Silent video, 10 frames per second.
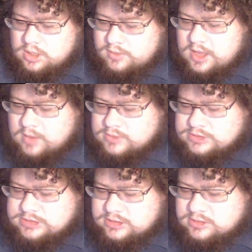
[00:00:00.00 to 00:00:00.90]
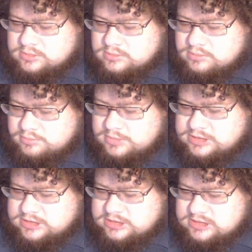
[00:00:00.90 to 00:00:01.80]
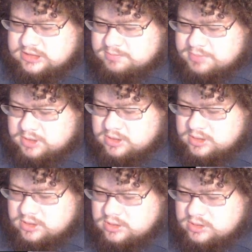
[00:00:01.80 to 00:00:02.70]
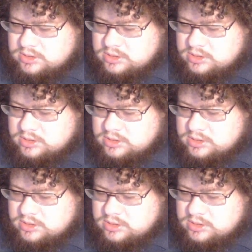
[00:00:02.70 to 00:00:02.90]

That was in Mississippi.